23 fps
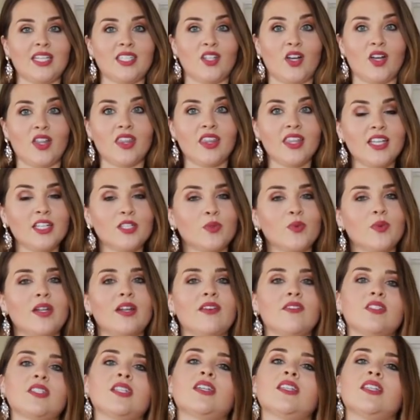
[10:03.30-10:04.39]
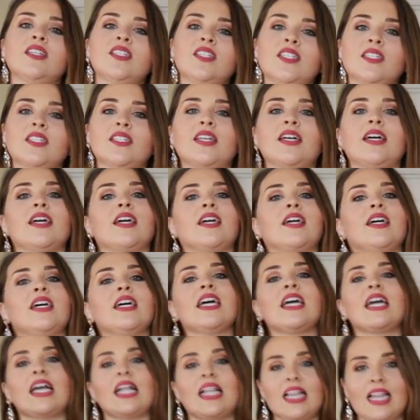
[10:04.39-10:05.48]
I saw this one, I was like, this is like
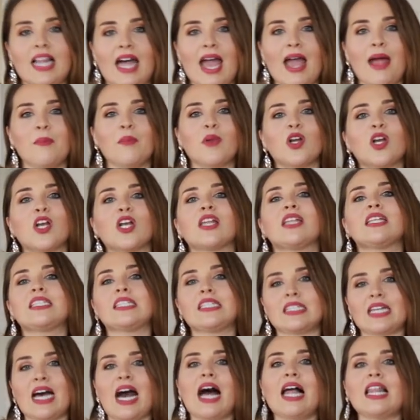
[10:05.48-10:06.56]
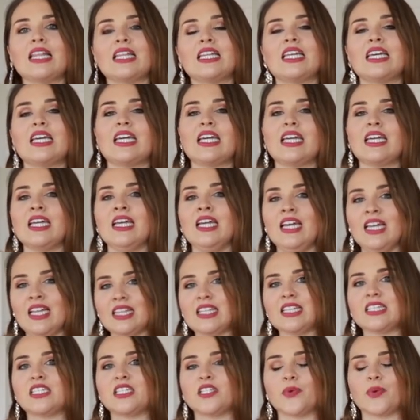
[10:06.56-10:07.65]
glamour, this is holiday,
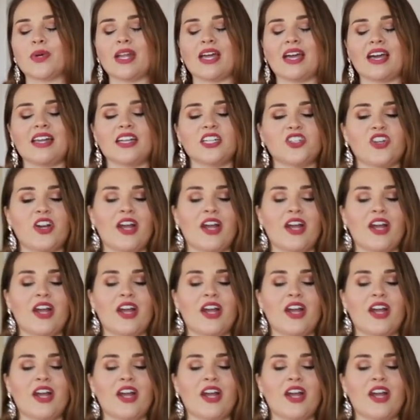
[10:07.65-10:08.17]
this is the one I gotta